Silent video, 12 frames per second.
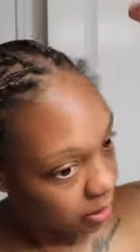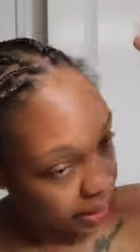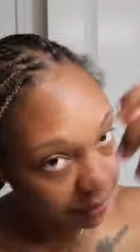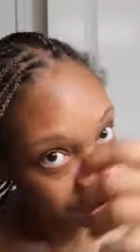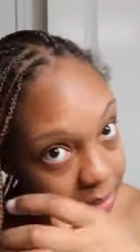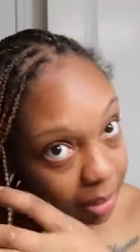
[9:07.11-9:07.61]

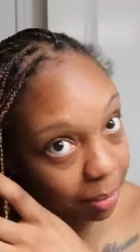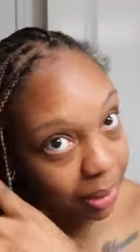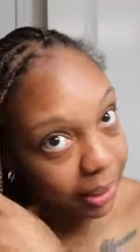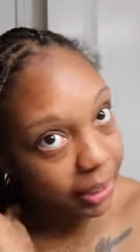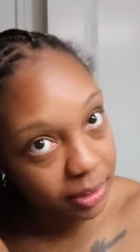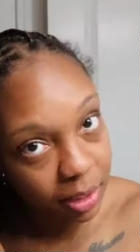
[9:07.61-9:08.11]
every time
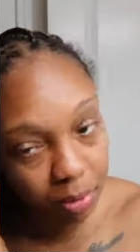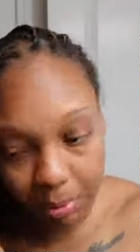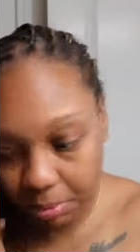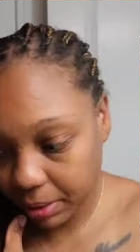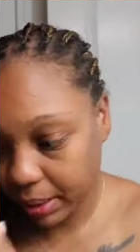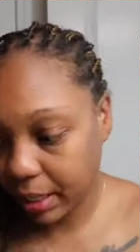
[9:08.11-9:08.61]
I like tell
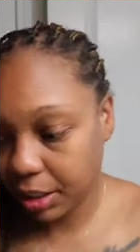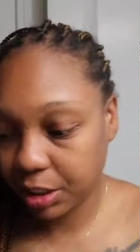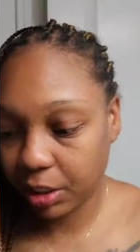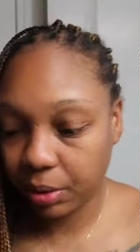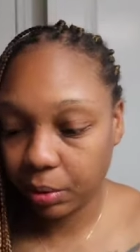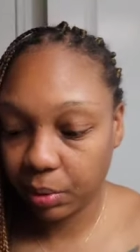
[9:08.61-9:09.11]
people that I
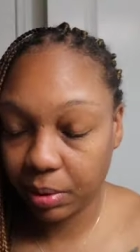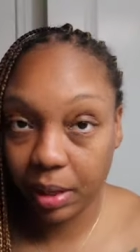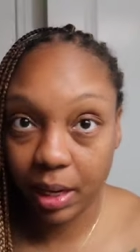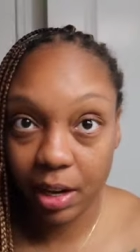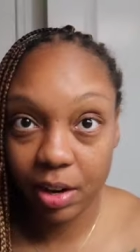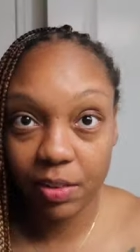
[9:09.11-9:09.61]
shower with
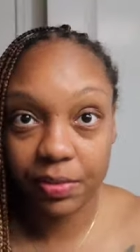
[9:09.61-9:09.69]
oil,